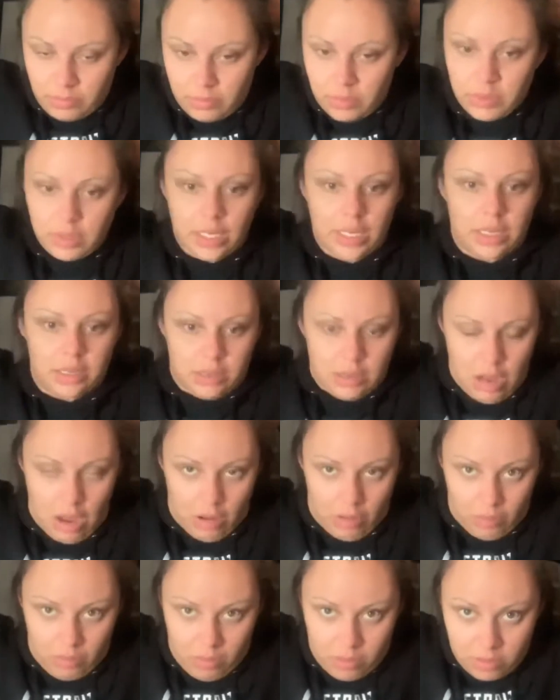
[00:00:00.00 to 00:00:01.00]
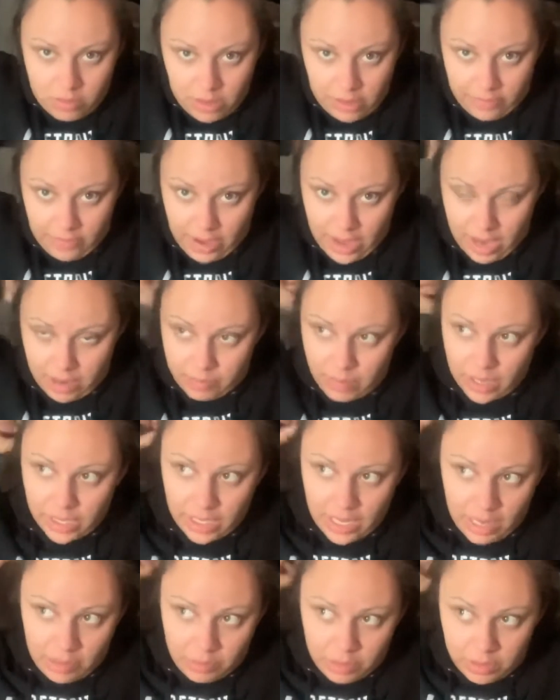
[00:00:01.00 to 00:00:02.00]
Like, no. If I had
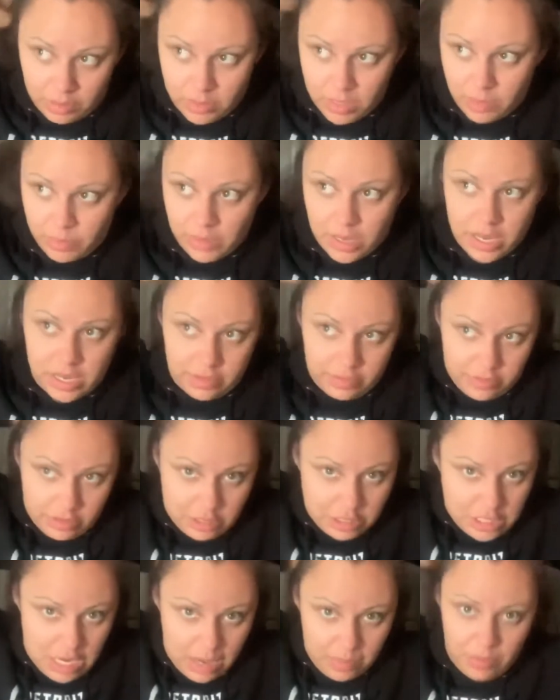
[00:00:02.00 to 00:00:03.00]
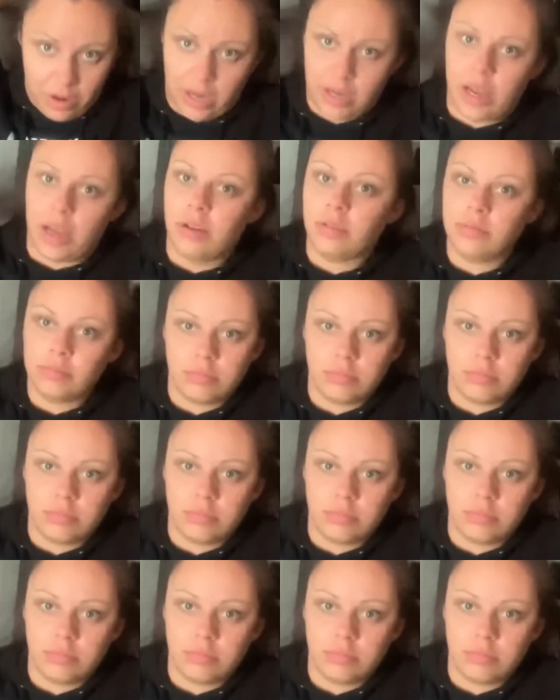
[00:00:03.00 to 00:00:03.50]
money, I wouldn't be applying for a job right now.